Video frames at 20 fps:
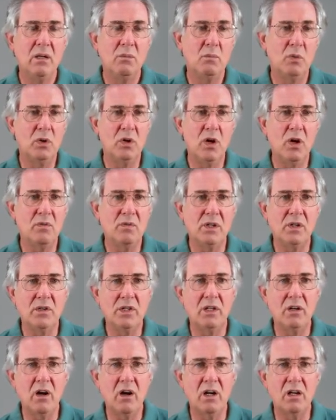Moreover,
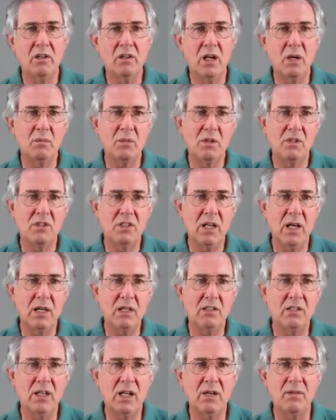there are a number of
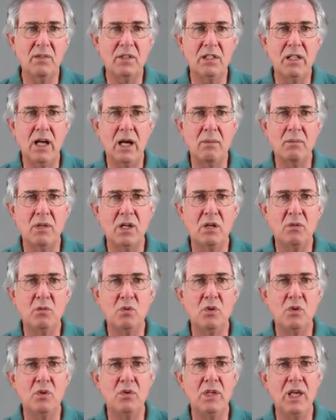states that have adopted a
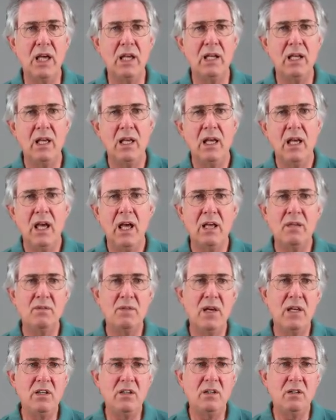rule that a
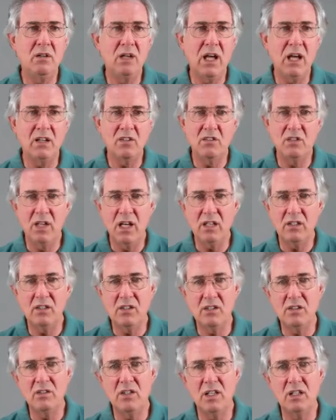vendor has
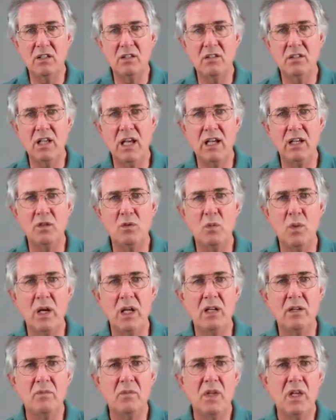nexus in the state
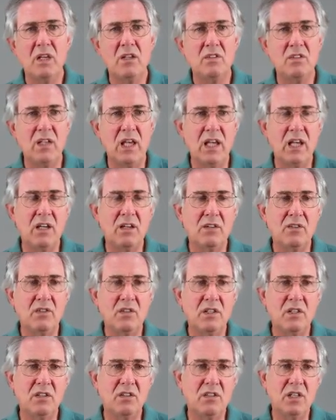when sales
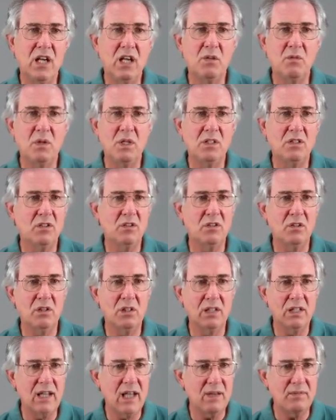in the state reach a
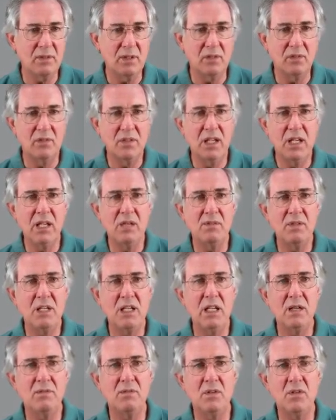certain level, even
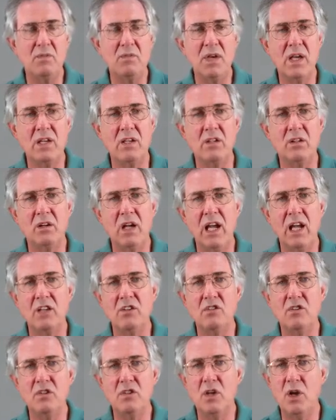if the vendor
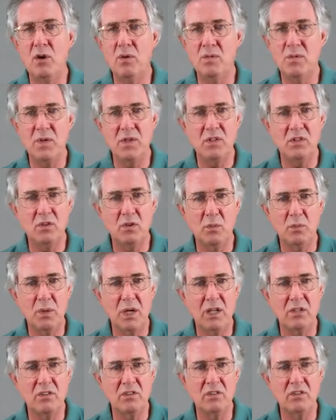has no physical
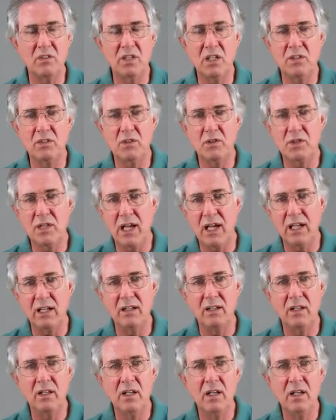presence in the state.